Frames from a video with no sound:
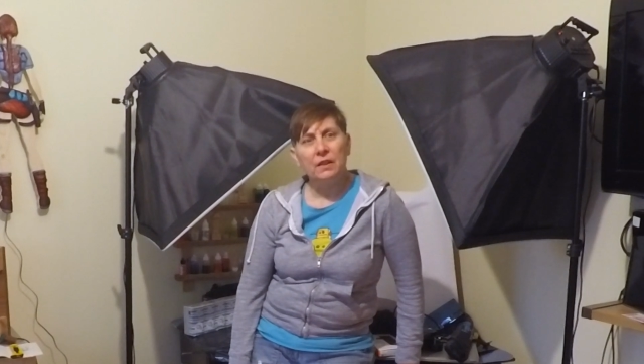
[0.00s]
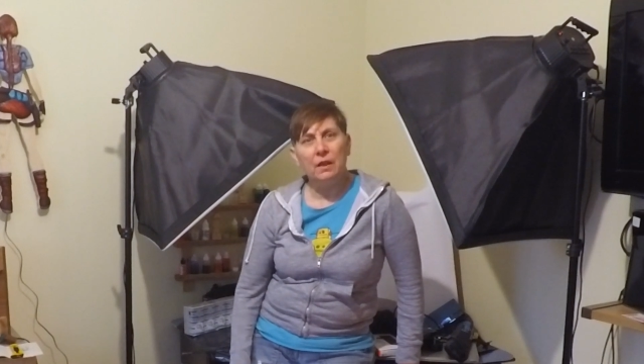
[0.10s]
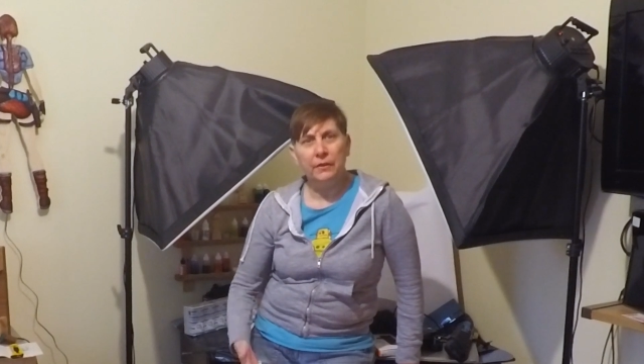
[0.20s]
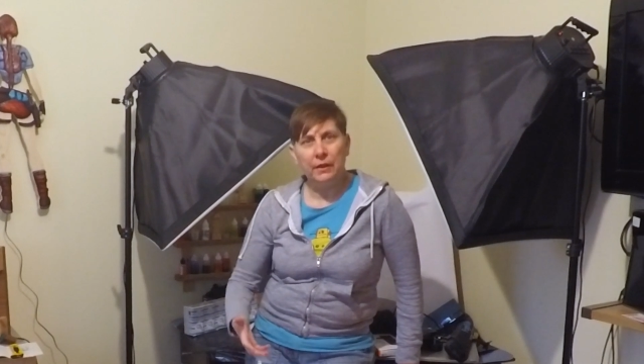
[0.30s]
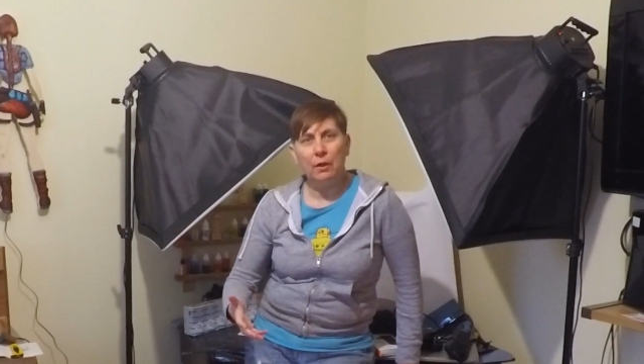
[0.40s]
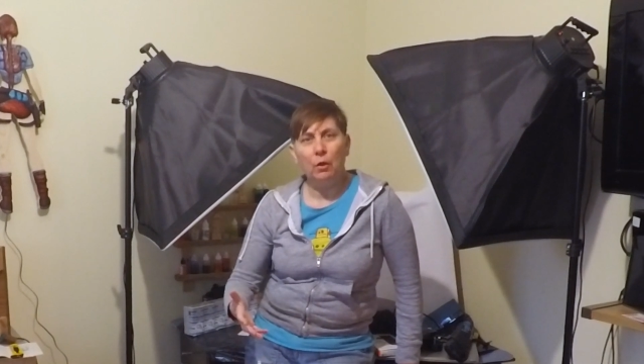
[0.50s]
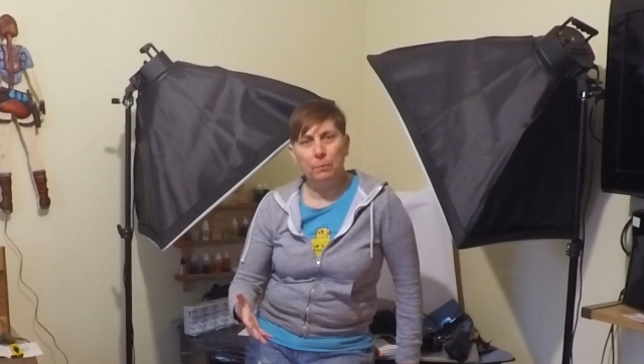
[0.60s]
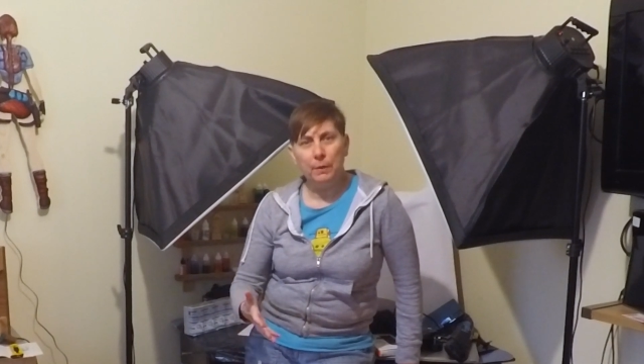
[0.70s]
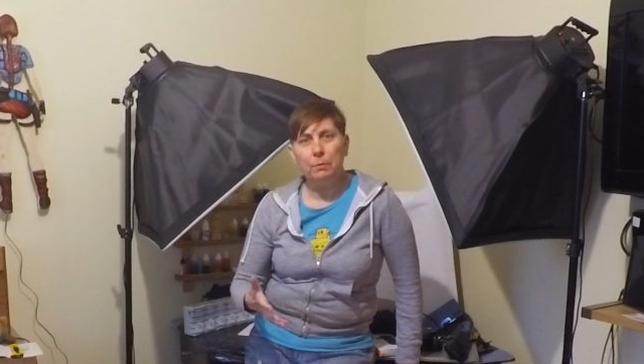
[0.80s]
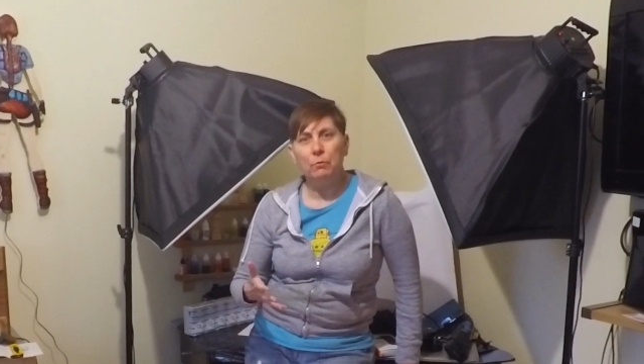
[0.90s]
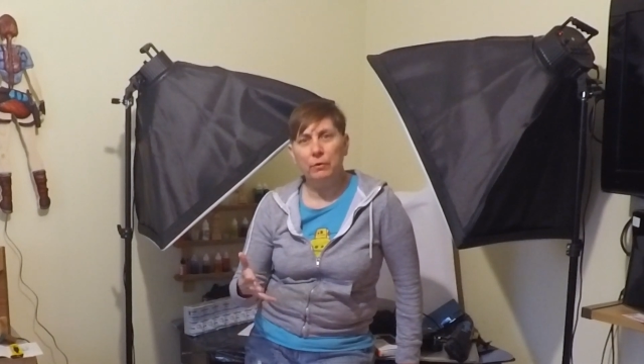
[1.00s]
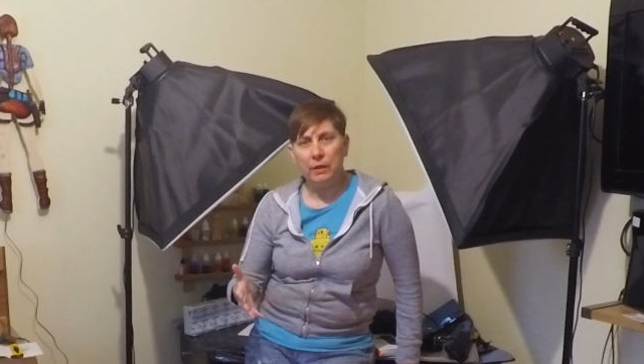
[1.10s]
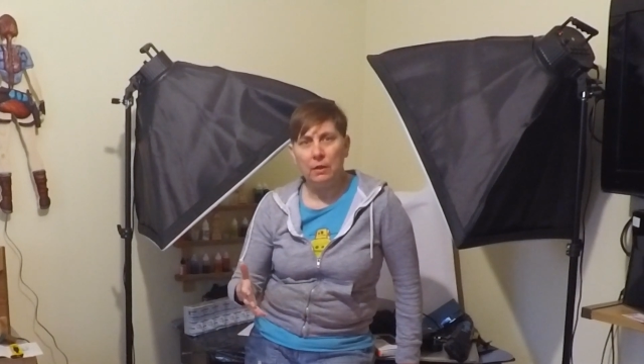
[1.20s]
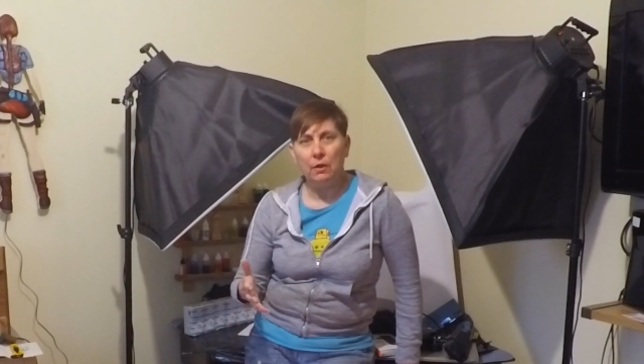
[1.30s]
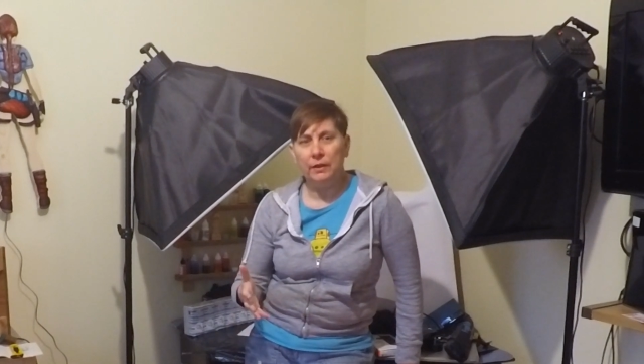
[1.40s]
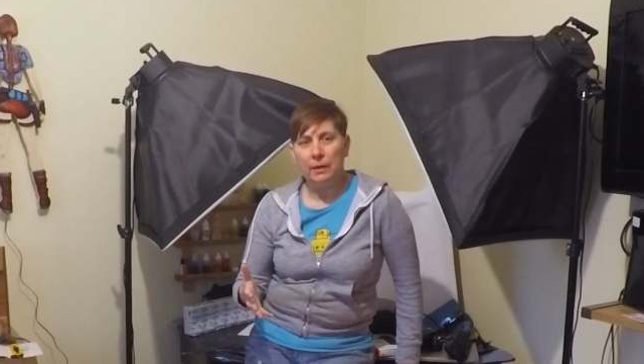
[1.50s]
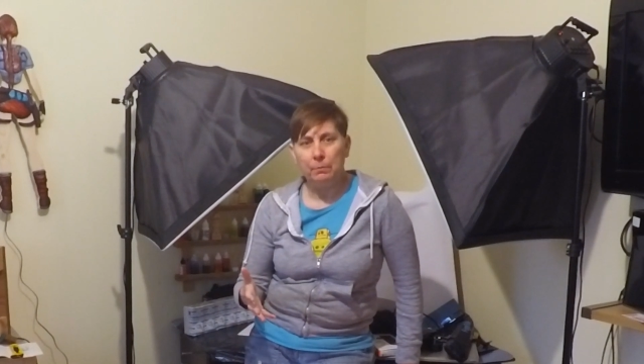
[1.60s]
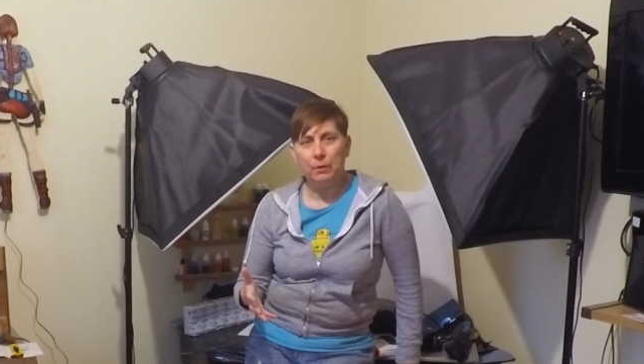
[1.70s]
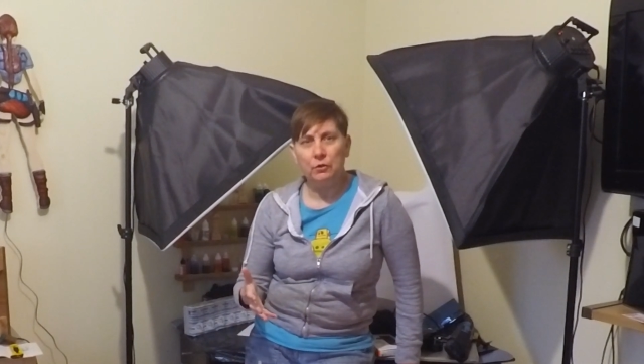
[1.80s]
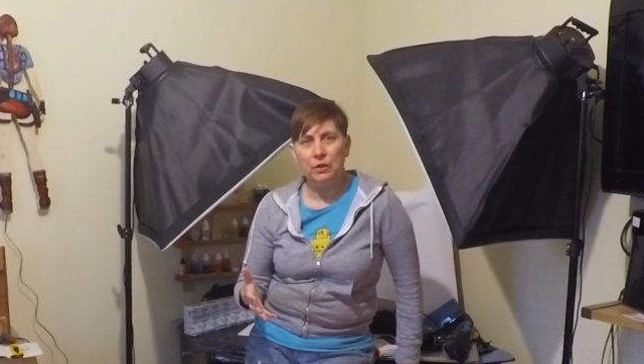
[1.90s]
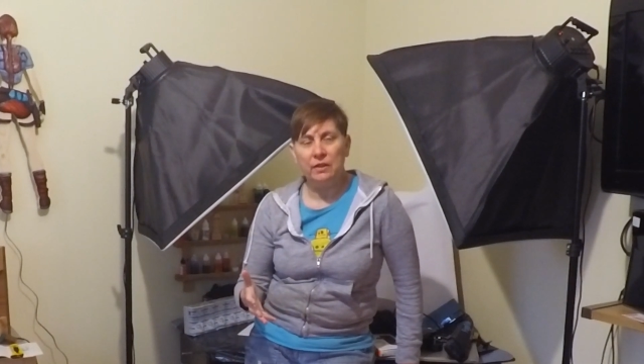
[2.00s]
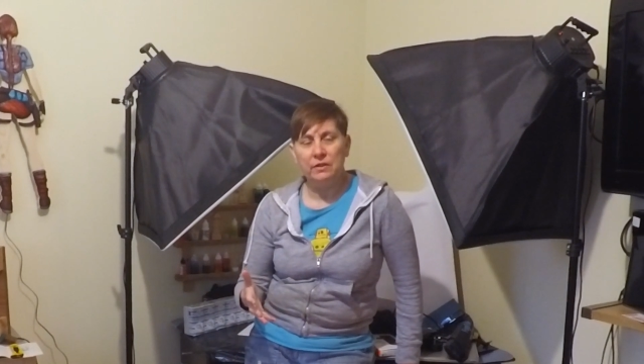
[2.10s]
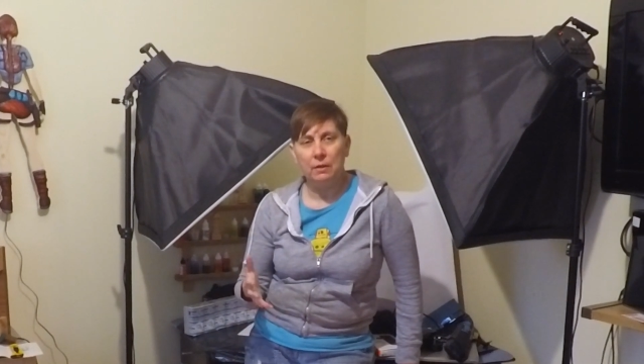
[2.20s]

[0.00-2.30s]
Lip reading: I think a lot of people really like that project,